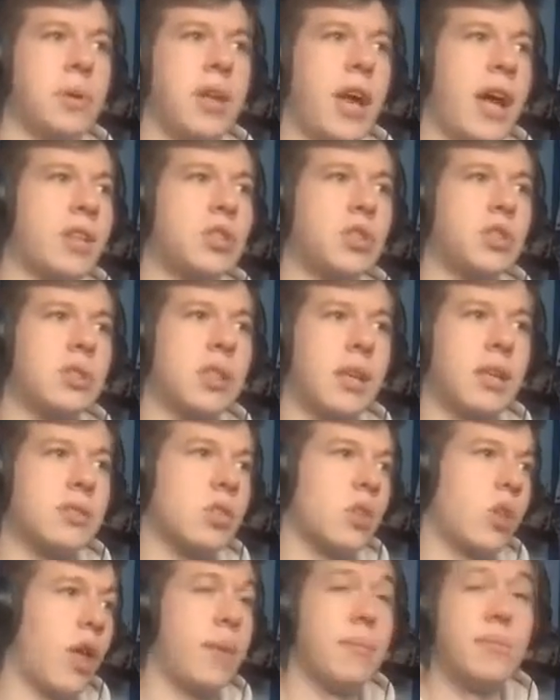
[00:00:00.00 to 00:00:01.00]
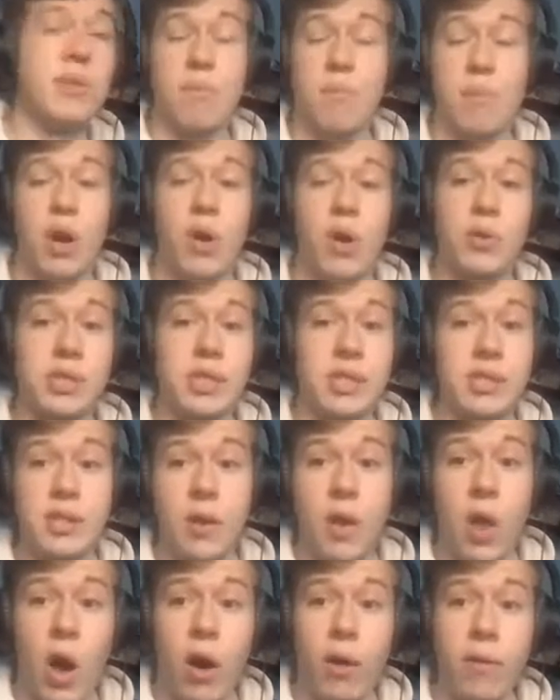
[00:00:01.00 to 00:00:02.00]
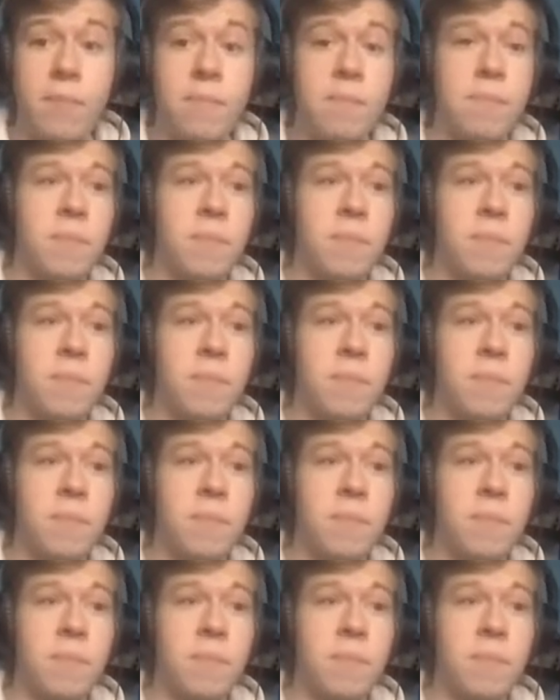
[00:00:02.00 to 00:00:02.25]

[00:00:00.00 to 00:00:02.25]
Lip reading: not just against Clemson, but all season long?